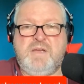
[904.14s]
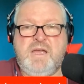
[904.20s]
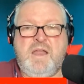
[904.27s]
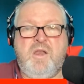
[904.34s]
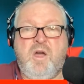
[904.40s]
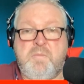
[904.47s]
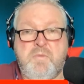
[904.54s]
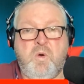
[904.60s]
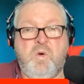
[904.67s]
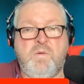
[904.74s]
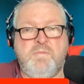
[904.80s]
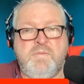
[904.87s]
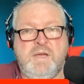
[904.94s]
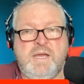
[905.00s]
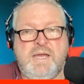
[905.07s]
a lot more,
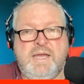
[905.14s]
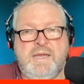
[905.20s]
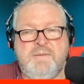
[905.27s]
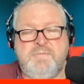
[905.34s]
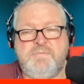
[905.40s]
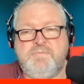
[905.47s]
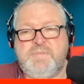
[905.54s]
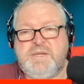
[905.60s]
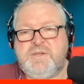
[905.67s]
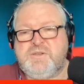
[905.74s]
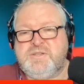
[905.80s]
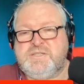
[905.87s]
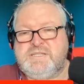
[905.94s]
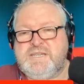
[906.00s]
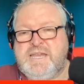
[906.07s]

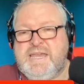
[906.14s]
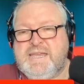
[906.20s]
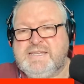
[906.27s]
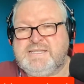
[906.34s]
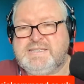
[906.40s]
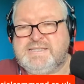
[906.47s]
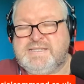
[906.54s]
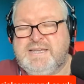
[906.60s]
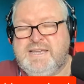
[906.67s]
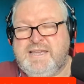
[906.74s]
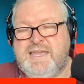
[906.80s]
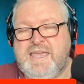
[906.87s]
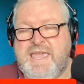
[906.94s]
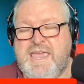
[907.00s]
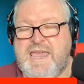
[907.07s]
because it's
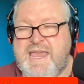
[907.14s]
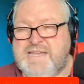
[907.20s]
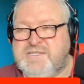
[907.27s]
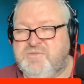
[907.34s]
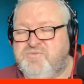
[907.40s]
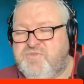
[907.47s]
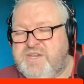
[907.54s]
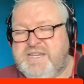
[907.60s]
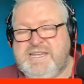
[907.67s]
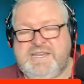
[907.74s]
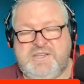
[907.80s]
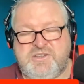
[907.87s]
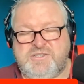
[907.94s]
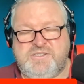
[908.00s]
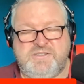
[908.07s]
a really
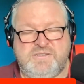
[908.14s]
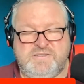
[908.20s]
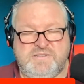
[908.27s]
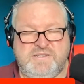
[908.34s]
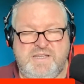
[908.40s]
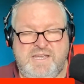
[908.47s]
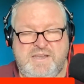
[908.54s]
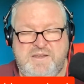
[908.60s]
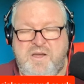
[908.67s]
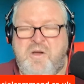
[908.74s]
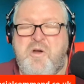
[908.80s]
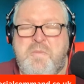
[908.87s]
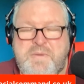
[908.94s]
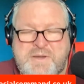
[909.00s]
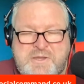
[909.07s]
good, not
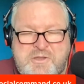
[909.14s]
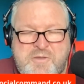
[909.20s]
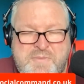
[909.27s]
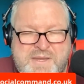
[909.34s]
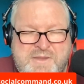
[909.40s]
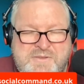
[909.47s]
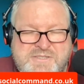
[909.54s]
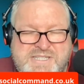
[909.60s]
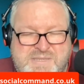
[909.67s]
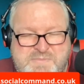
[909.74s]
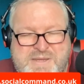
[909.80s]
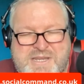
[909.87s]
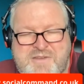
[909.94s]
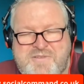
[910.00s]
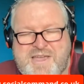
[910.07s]
up and coming, because it's
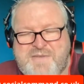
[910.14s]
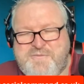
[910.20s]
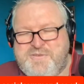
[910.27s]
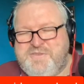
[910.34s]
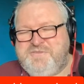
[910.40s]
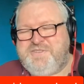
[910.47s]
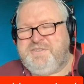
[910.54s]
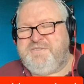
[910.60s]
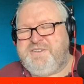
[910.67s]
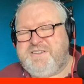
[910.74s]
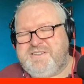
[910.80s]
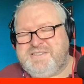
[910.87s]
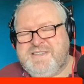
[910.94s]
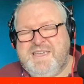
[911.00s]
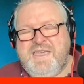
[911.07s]
been around for a few
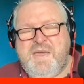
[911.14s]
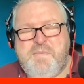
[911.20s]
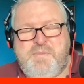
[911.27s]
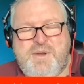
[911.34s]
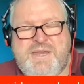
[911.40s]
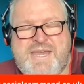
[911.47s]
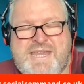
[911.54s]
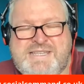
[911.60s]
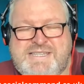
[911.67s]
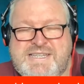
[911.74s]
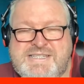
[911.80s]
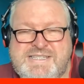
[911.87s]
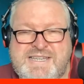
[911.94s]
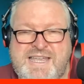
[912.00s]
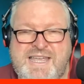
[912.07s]
years, but
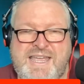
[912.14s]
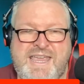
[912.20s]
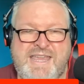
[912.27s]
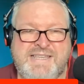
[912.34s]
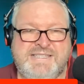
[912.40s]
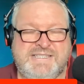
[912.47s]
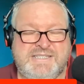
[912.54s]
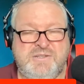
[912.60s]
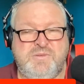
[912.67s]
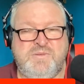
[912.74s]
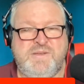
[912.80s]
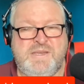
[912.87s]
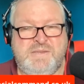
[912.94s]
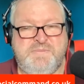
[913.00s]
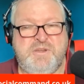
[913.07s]

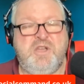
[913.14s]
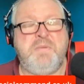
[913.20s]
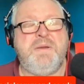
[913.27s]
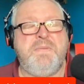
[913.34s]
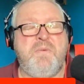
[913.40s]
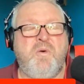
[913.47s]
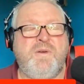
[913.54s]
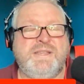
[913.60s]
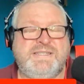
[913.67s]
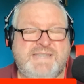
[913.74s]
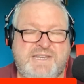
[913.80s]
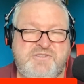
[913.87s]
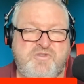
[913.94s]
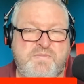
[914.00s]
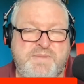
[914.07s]
it's becoming a more
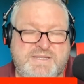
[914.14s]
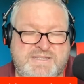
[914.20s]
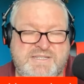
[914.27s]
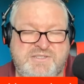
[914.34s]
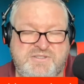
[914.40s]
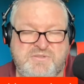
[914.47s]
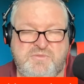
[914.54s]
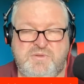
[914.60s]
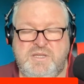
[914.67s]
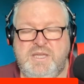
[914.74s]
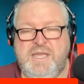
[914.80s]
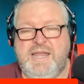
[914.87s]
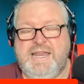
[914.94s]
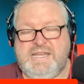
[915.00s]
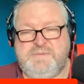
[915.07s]
essential business tool.
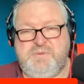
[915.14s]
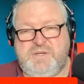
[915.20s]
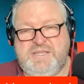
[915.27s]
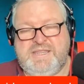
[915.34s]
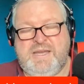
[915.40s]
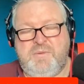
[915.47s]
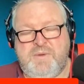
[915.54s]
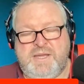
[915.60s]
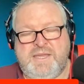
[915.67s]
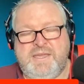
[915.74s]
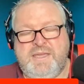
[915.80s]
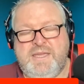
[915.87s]
Let's put it that way.